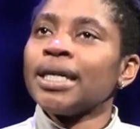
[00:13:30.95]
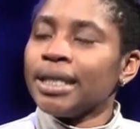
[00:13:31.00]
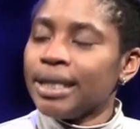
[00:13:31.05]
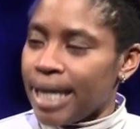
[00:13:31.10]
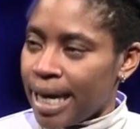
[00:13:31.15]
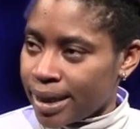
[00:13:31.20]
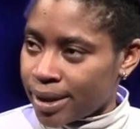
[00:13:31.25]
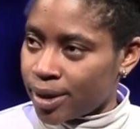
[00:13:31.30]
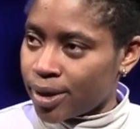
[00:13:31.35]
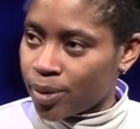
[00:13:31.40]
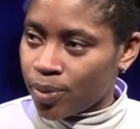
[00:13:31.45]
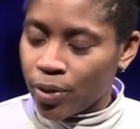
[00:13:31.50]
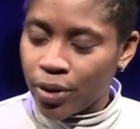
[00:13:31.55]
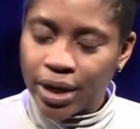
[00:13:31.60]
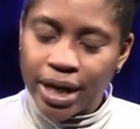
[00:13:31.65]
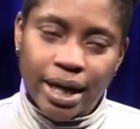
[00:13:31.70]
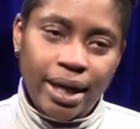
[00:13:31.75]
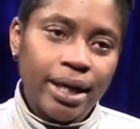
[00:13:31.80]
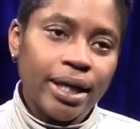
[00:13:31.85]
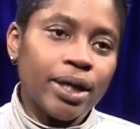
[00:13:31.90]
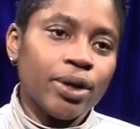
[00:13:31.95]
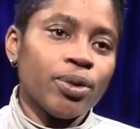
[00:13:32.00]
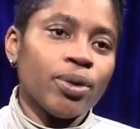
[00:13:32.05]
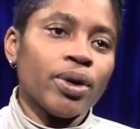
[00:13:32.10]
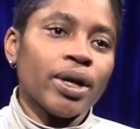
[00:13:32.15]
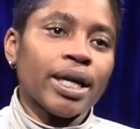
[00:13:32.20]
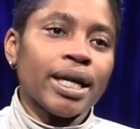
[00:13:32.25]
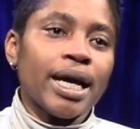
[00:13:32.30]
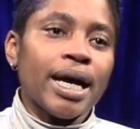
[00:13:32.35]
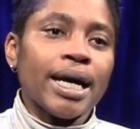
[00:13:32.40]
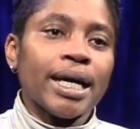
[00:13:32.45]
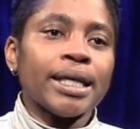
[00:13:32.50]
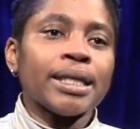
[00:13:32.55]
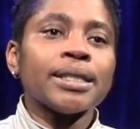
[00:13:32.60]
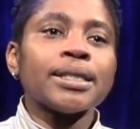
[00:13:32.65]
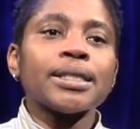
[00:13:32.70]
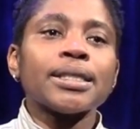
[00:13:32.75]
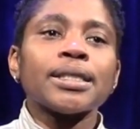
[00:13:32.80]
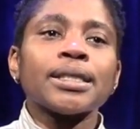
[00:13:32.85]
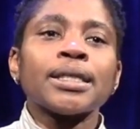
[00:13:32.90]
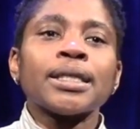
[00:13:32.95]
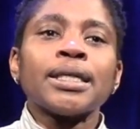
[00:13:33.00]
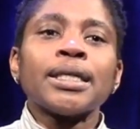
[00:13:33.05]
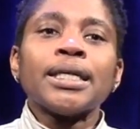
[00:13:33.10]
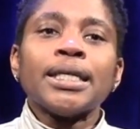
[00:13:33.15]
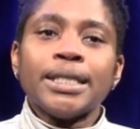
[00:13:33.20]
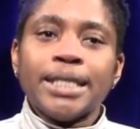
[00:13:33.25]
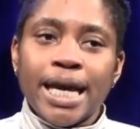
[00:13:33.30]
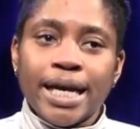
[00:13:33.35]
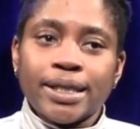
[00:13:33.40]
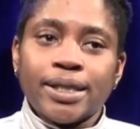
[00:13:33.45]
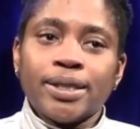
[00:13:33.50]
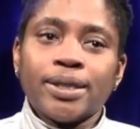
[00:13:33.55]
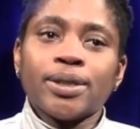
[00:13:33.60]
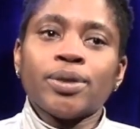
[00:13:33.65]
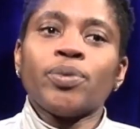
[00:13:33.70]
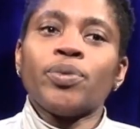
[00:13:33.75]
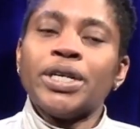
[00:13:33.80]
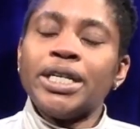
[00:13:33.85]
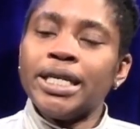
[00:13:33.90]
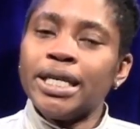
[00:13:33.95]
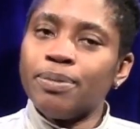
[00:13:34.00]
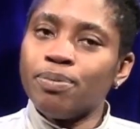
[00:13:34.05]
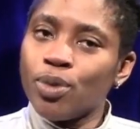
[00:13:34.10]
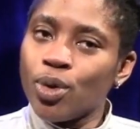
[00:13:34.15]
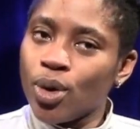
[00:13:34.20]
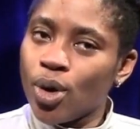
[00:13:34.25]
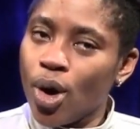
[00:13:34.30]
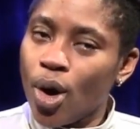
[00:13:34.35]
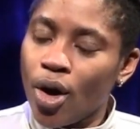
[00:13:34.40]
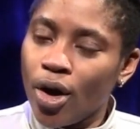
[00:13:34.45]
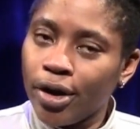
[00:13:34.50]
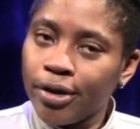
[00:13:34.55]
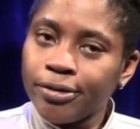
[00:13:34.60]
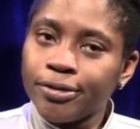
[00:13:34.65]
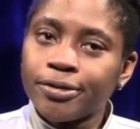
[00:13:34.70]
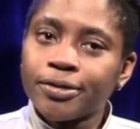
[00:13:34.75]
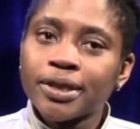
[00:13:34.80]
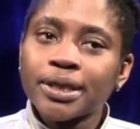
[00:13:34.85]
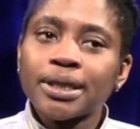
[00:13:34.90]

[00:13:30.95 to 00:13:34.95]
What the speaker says: Yes, we're getting it organized. Yes, we need more of.